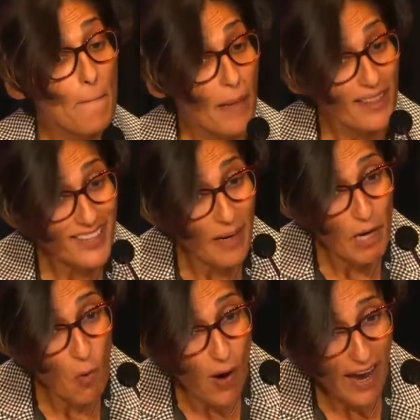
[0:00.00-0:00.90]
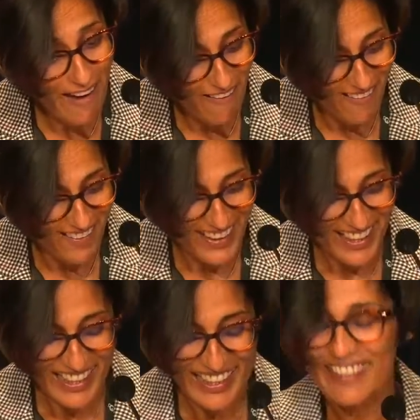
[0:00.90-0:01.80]
But I'm aware
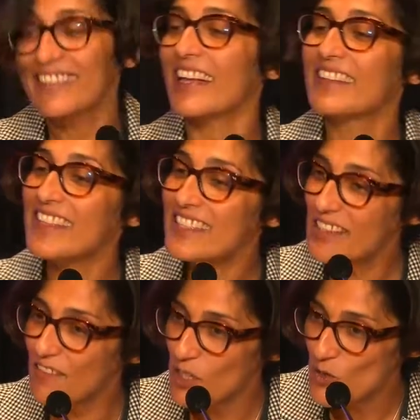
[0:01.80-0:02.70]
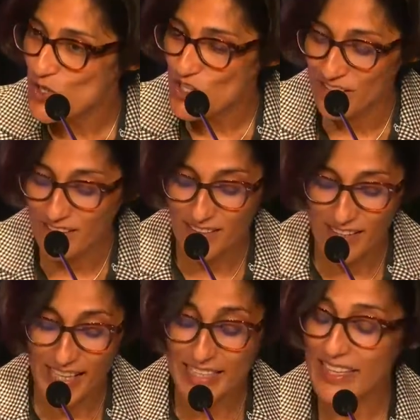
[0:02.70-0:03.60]
that this evolution
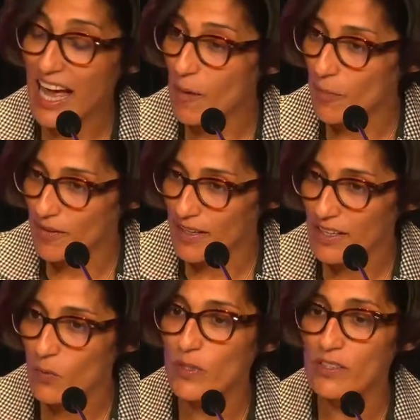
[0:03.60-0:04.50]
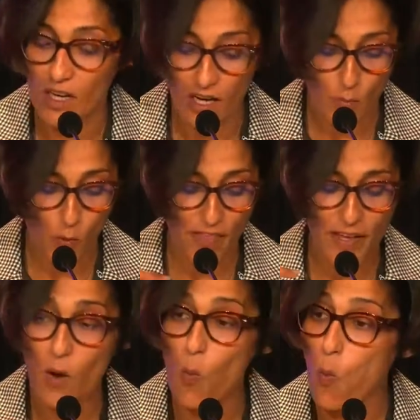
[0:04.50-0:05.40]
is happening with,
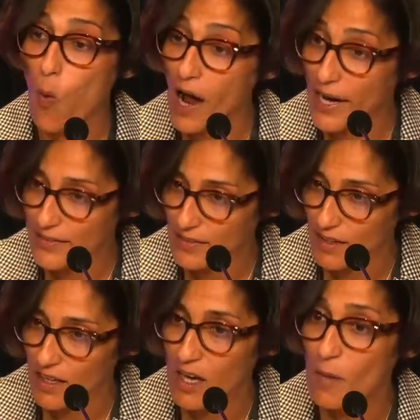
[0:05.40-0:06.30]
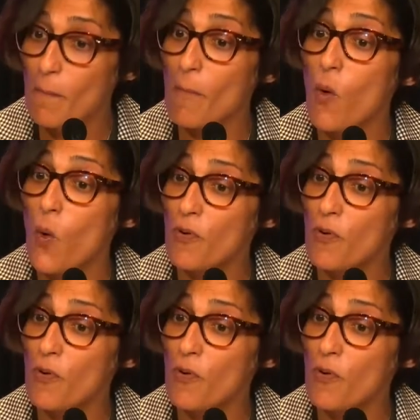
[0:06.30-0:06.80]
within a wider, more